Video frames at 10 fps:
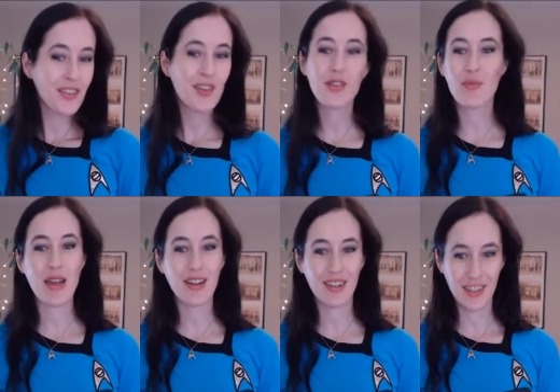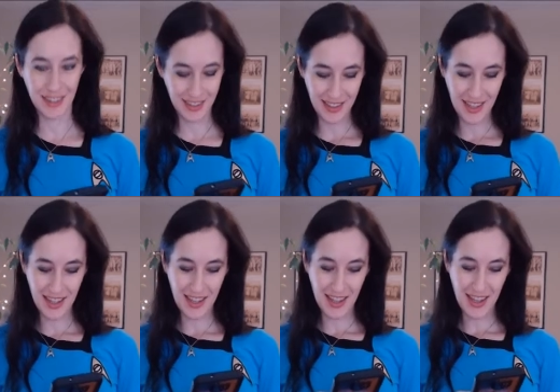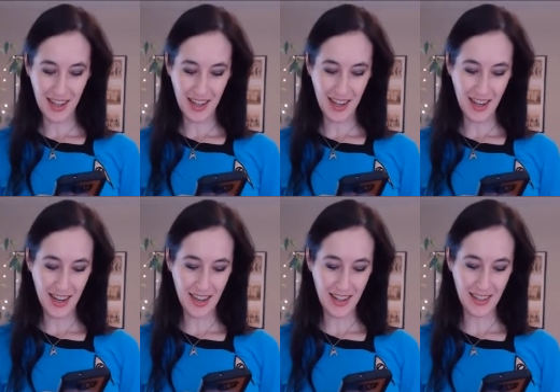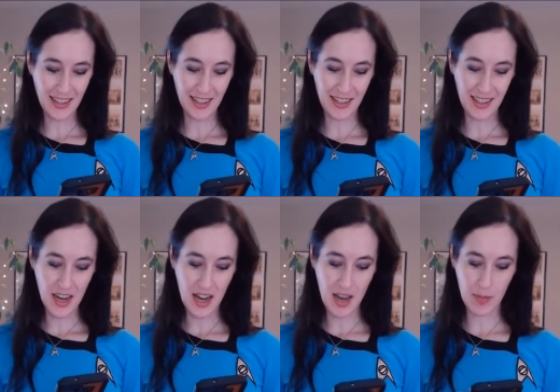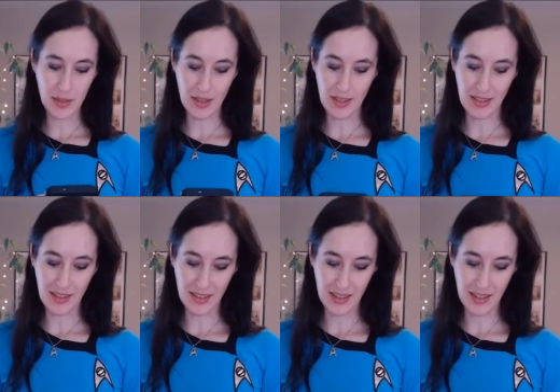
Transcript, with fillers: who the maker is on Amazon.